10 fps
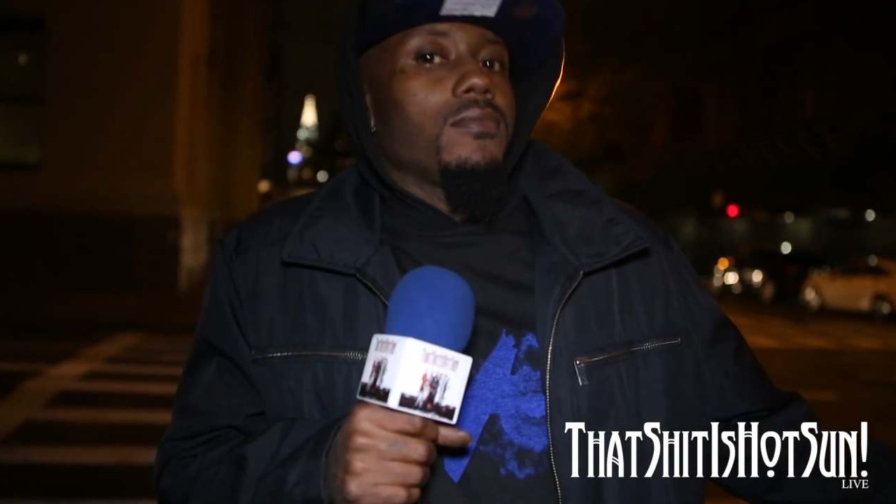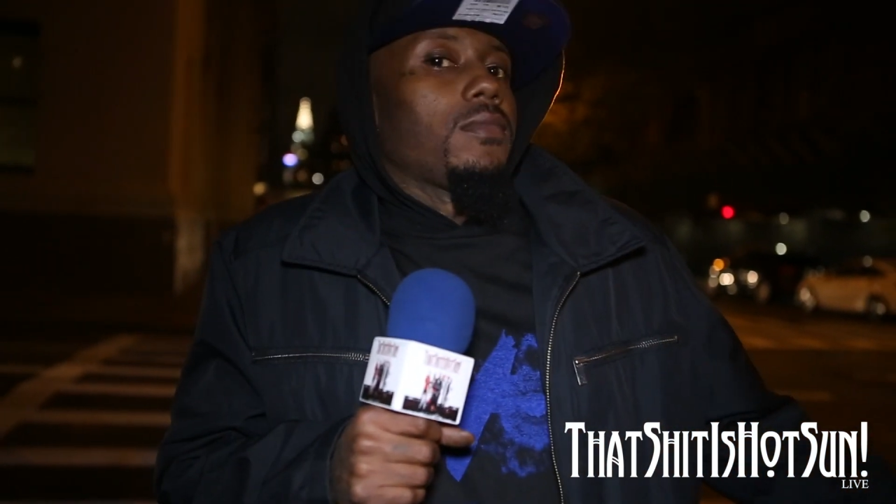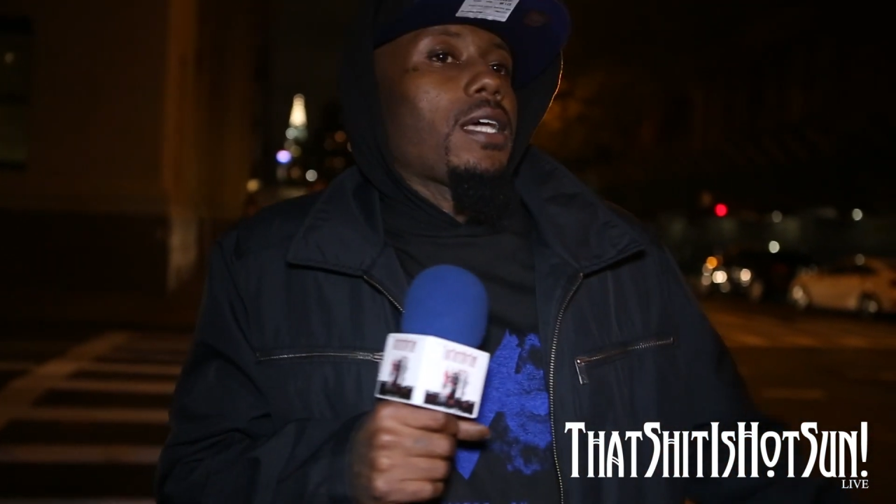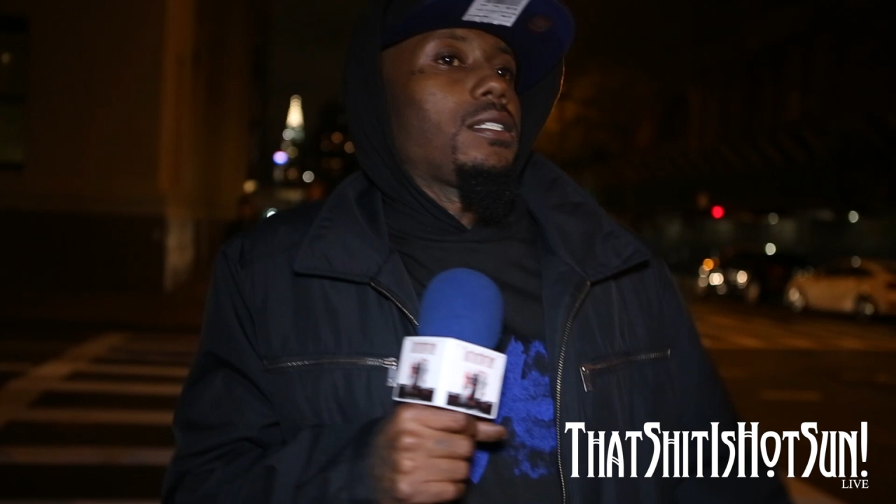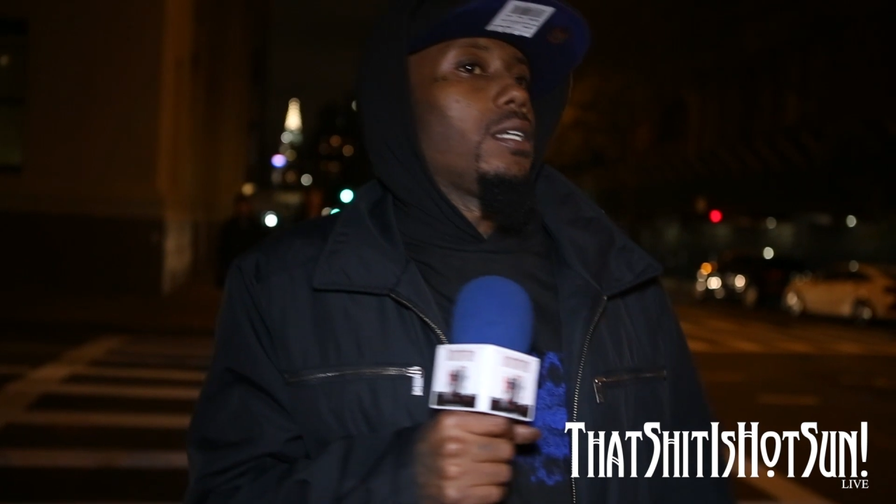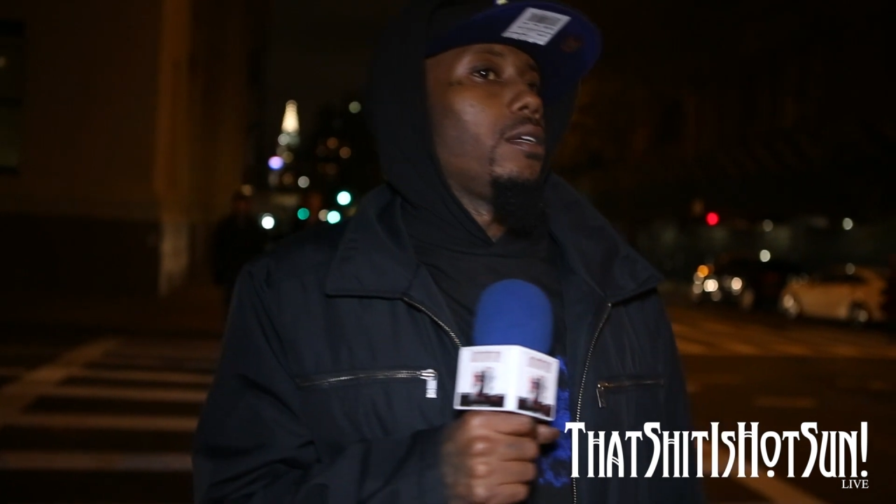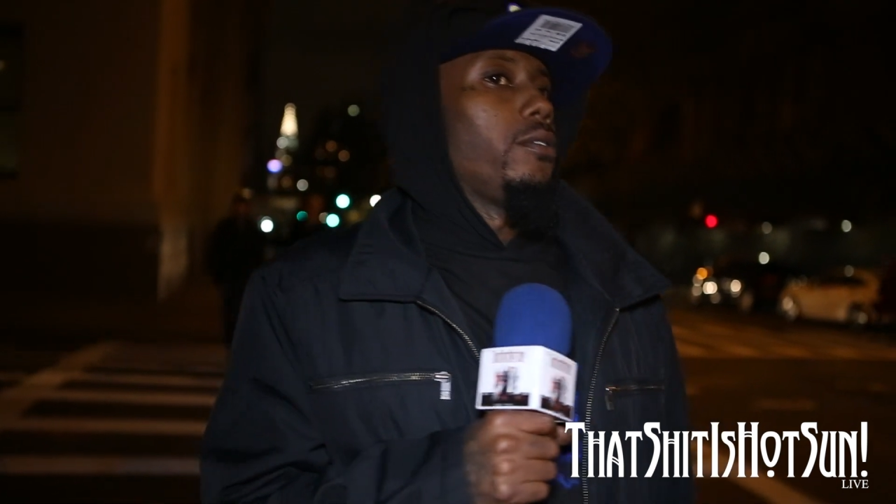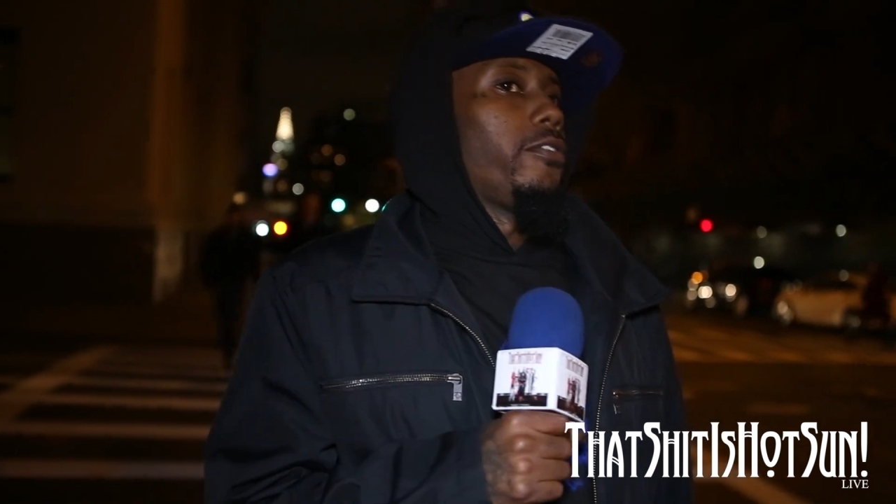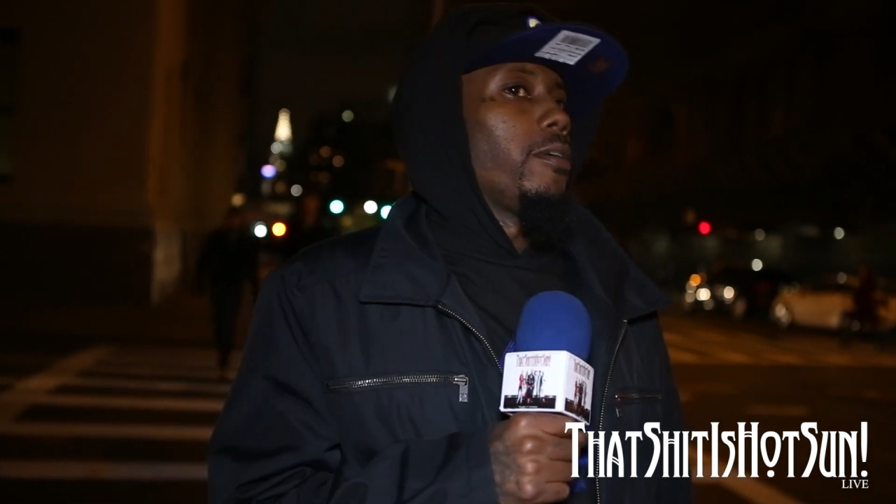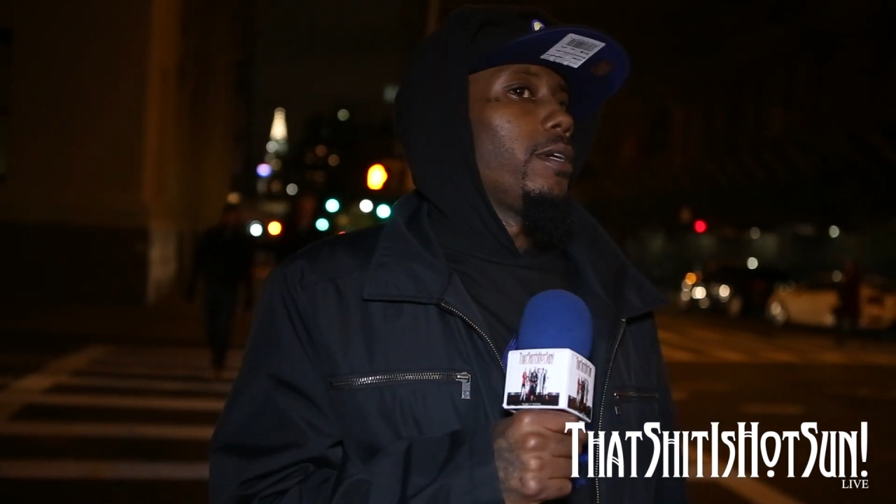That's it, you
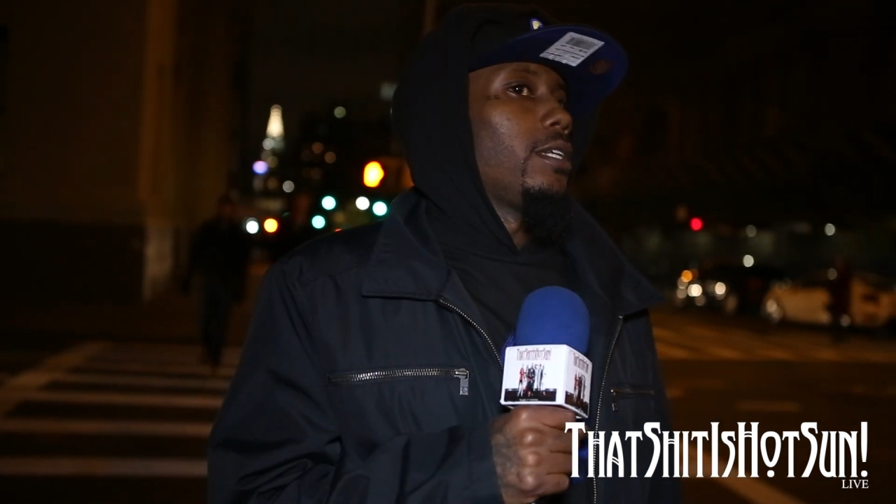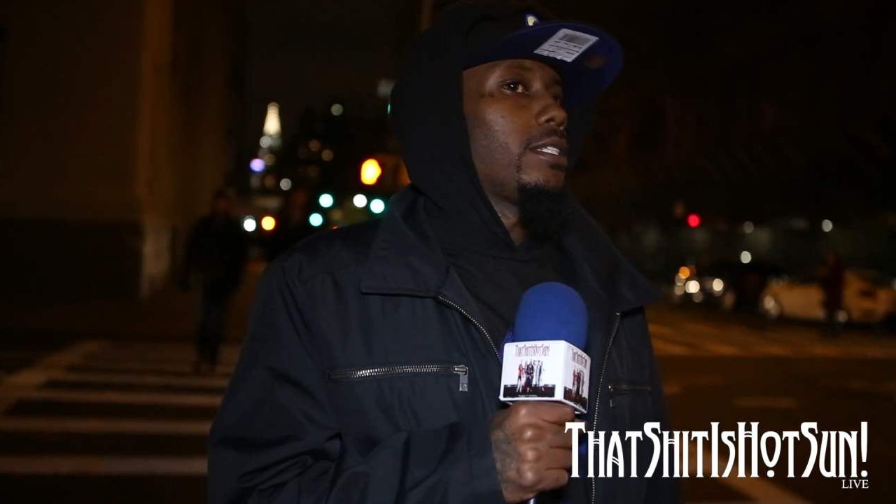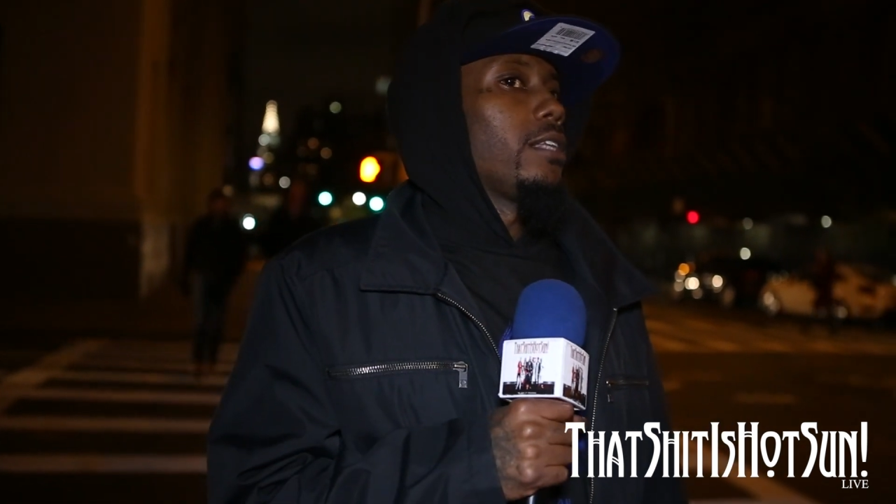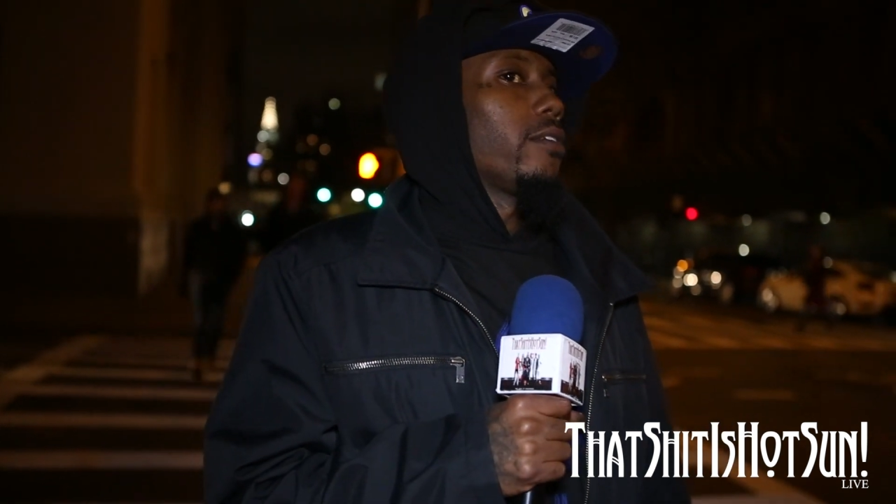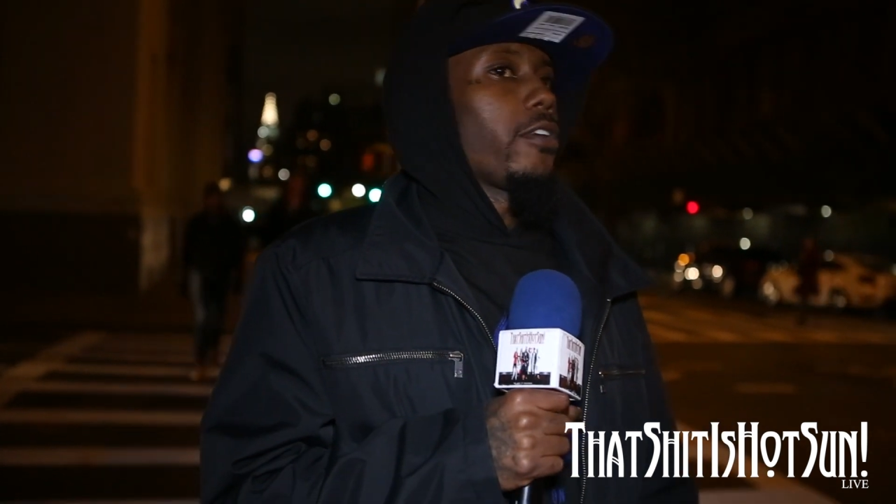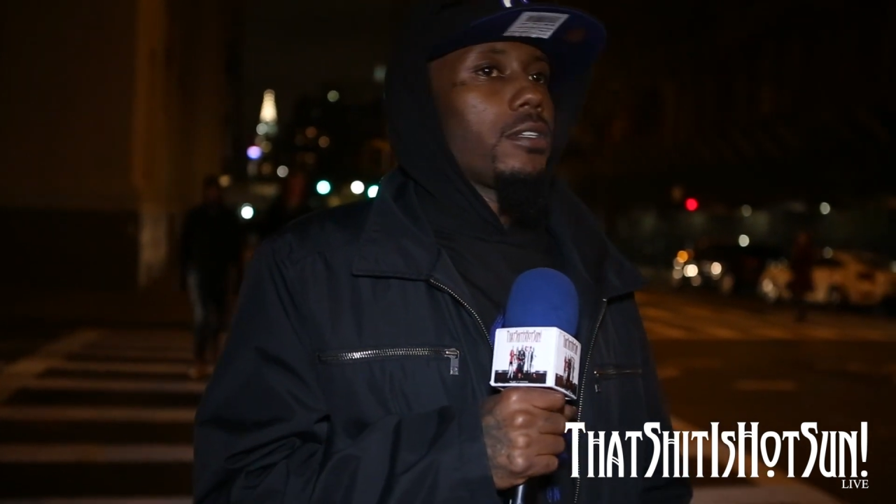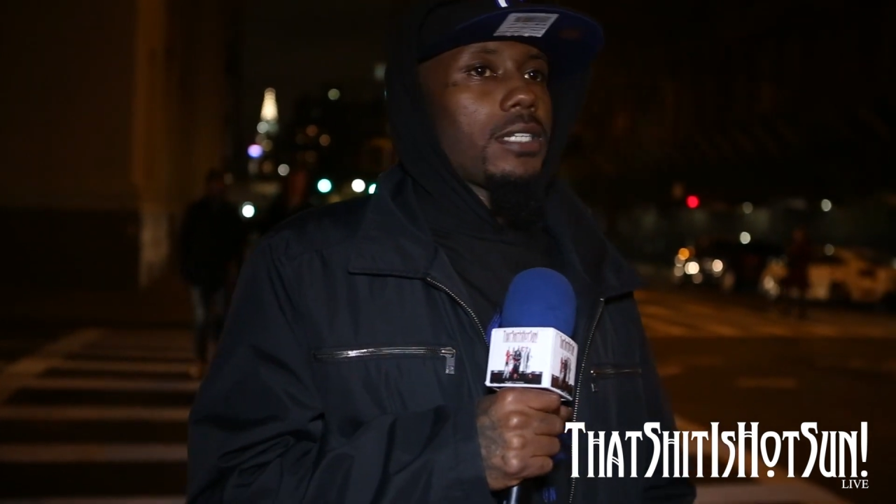feel me? This ain't the first